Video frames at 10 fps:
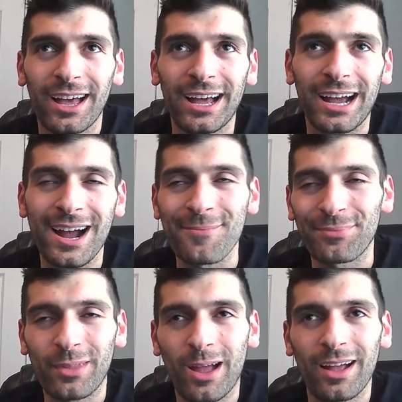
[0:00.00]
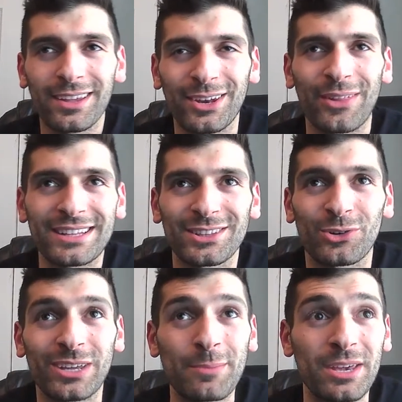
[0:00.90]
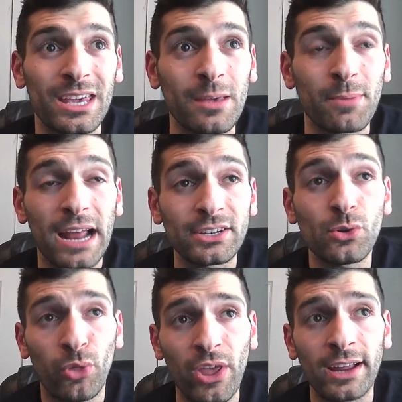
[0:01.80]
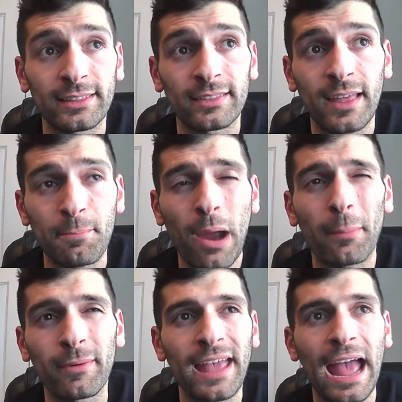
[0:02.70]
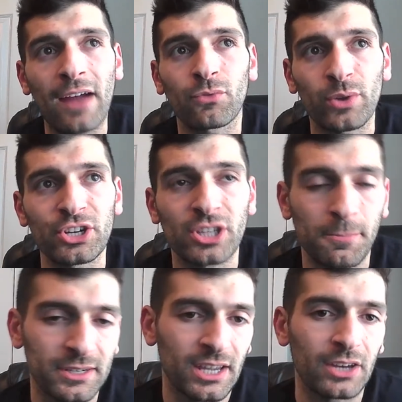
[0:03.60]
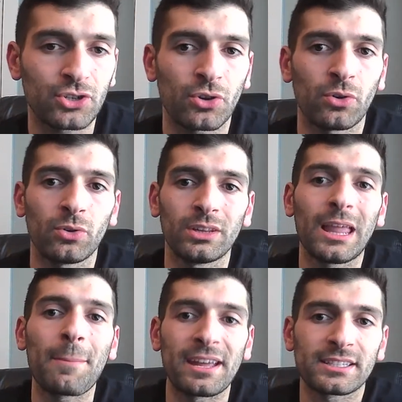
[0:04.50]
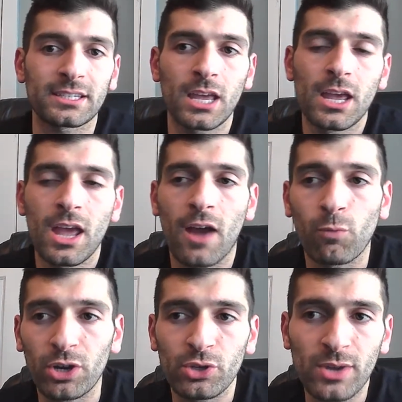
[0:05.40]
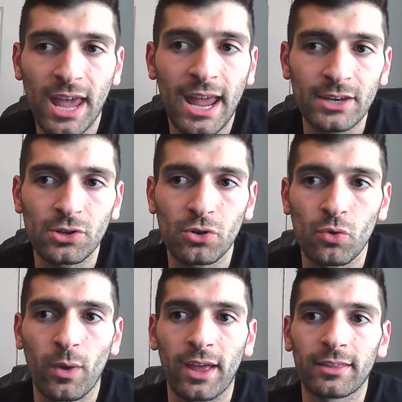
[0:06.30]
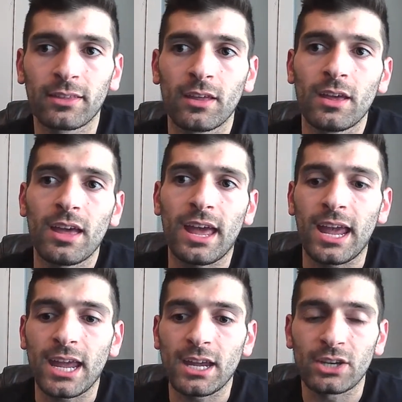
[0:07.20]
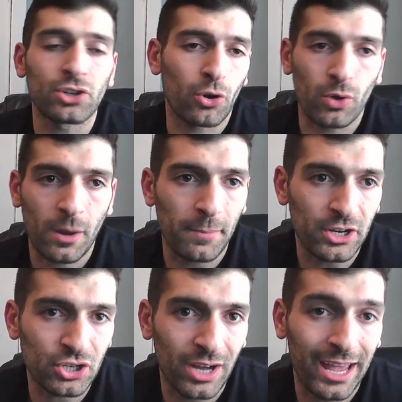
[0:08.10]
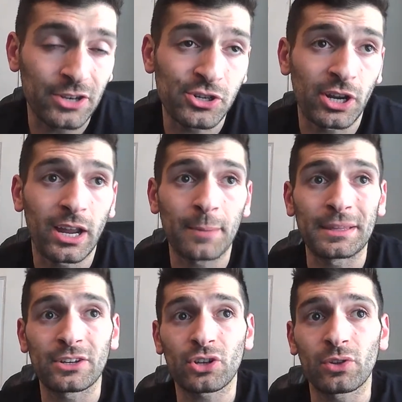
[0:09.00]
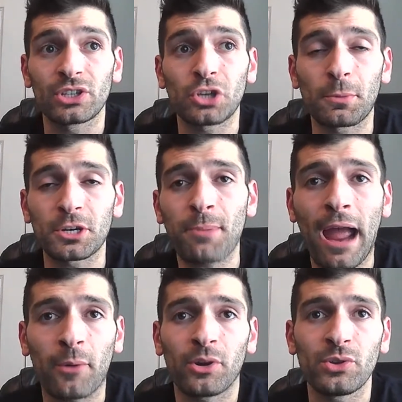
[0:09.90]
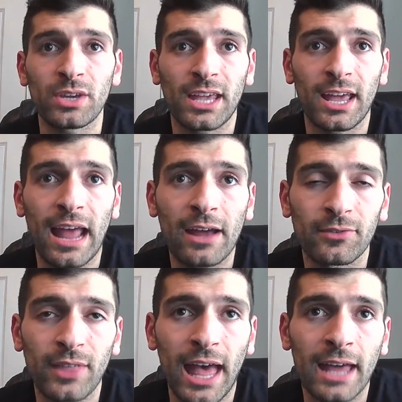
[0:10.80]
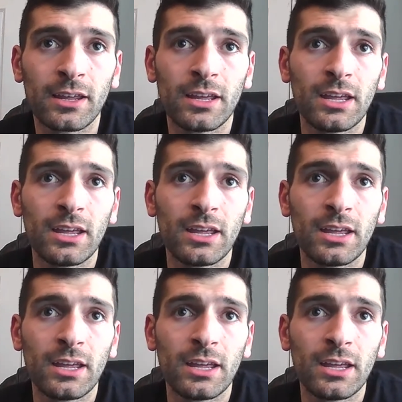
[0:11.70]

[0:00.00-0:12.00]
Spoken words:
That's a little gimmicky, but I do think that they probably have reached the potential limits of what you can do with a internal combustion engine. I mean, there's only so much power you can get out of that.